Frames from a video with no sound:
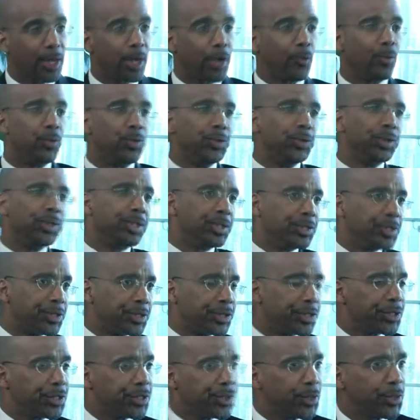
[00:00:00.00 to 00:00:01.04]
When you
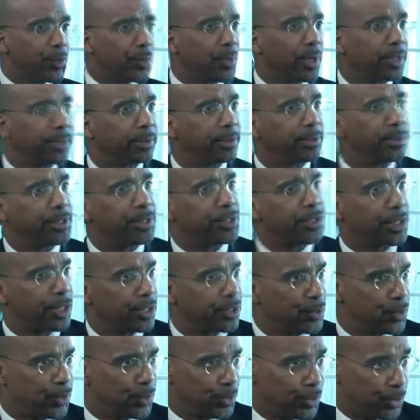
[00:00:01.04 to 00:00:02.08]
consider what this
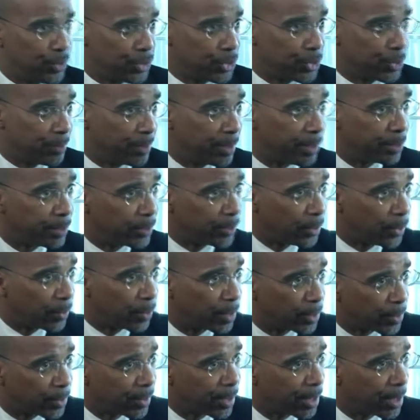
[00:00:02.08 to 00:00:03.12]
country has just been through
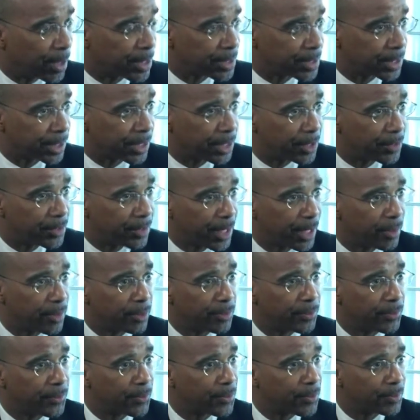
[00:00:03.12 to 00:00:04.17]
with regards to healthcare
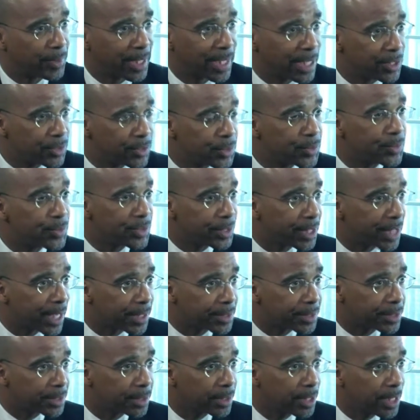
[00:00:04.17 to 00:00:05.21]
reform, the answer is
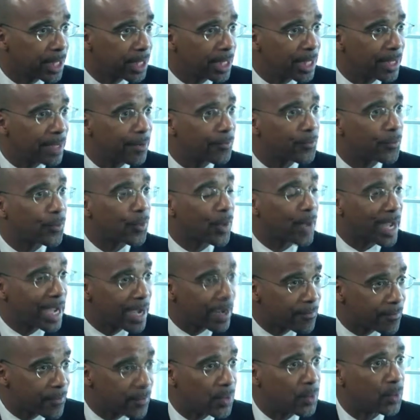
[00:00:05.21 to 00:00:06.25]
yes. For
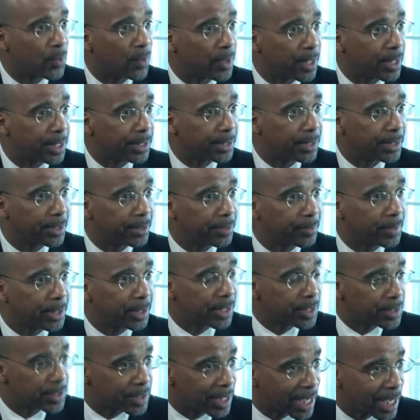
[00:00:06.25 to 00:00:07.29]
everyone,
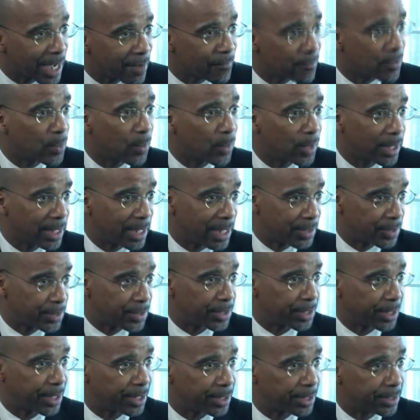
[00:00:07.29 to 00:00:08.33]
because everyone has a
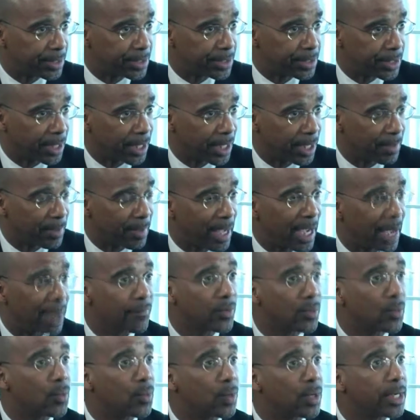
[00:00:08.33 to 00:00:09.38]
skin in this game.
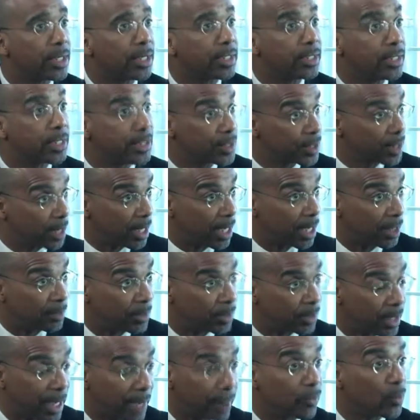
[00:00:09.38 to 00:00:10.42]
Everyone is
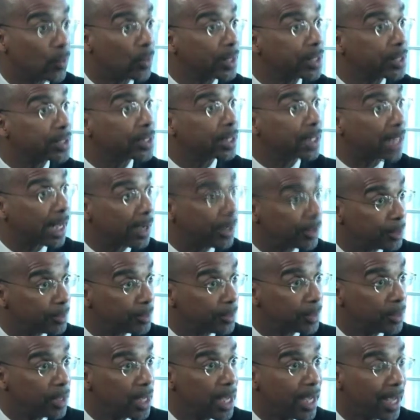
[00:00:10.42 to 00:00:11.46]
liable, everyone is
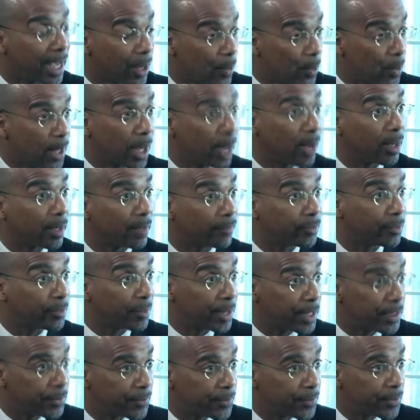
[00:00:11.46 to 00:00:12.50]
accountable, and we all have to
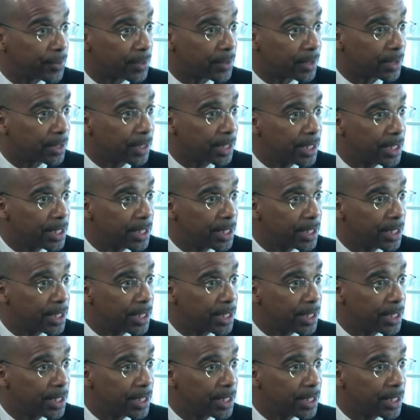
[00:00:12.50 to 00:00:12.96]
pay for it.